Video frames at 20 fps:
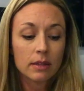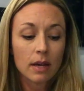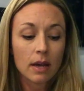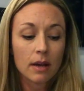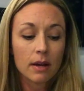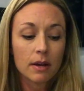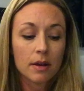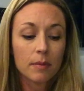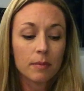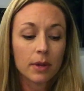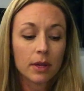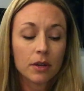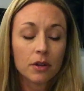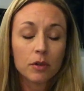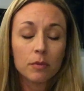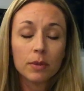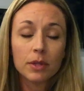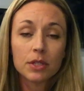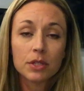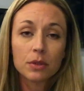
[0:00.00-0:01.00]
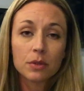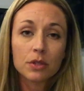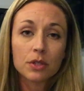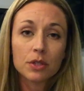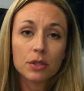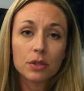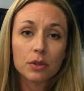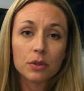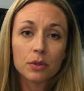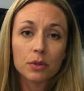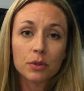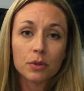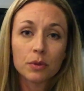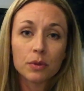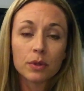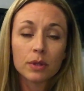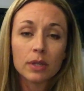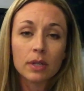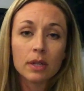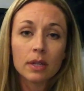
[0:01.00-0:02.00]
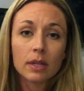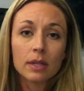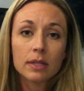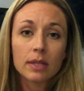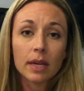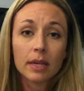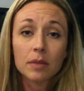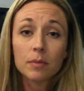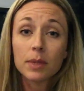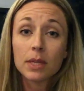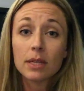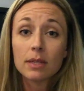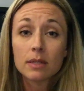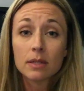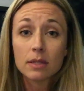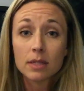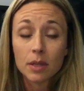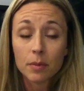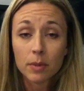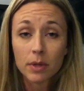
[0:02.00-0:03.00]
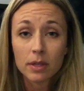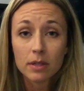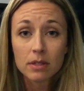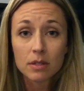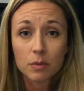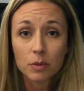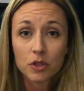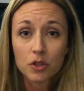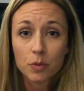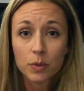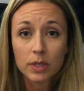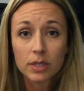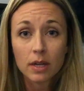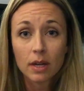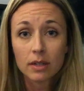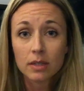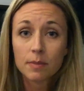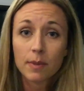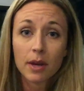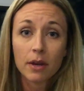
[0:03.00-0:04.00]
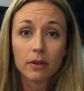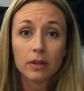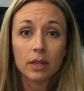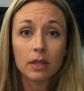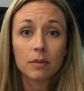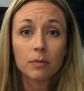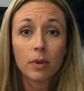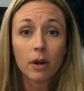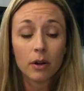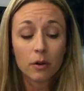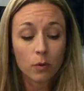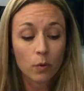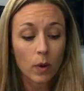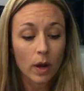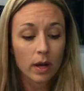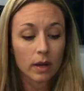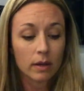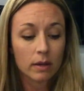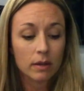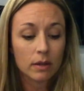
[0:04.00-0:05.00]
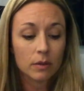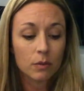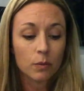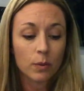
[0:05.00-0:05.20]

it could be due to diabetes insipidus, which we talked about in part 1,